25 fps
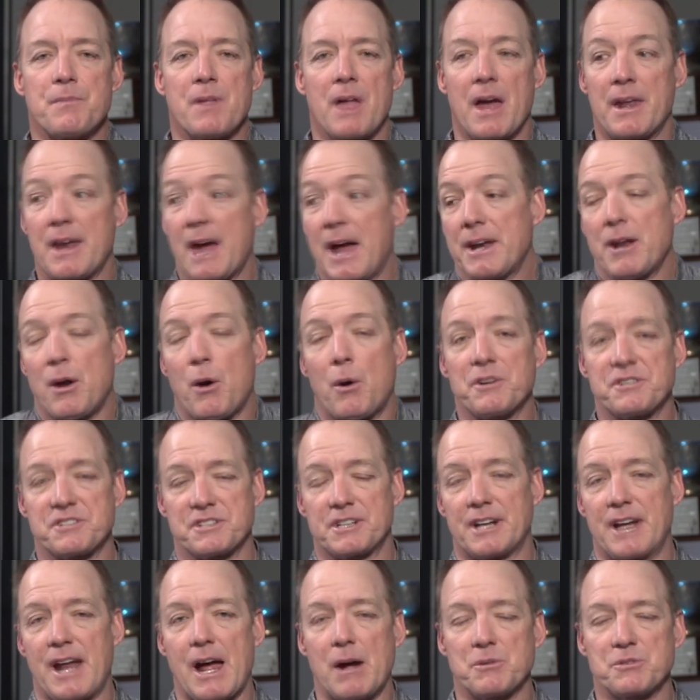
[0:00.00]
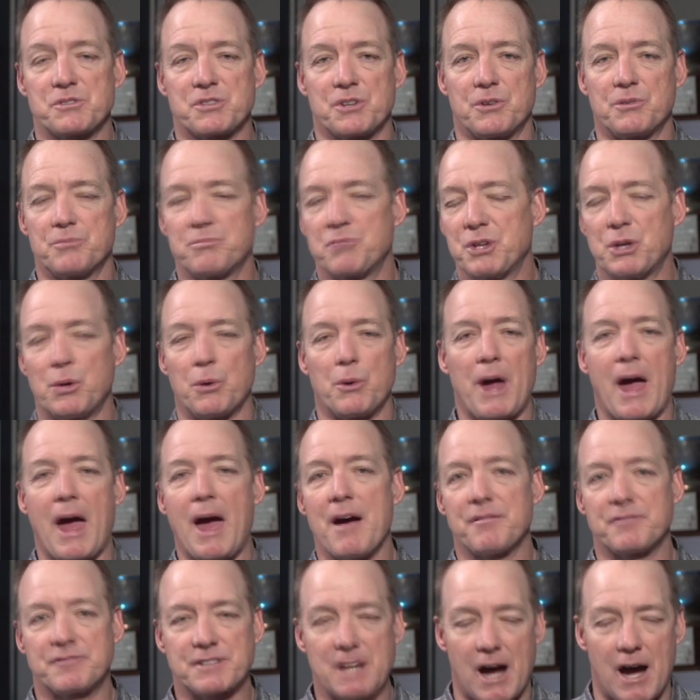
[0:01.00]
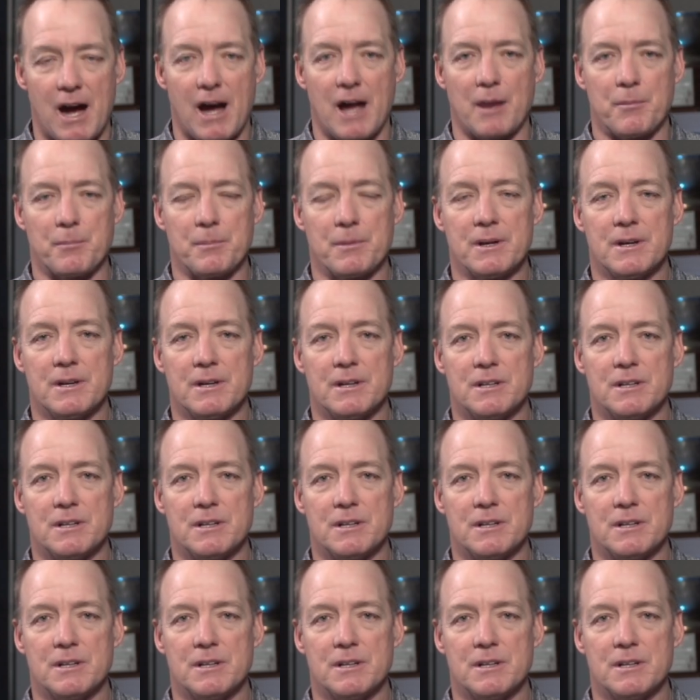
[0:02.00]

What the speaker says: And I know as an announcer, you don't have time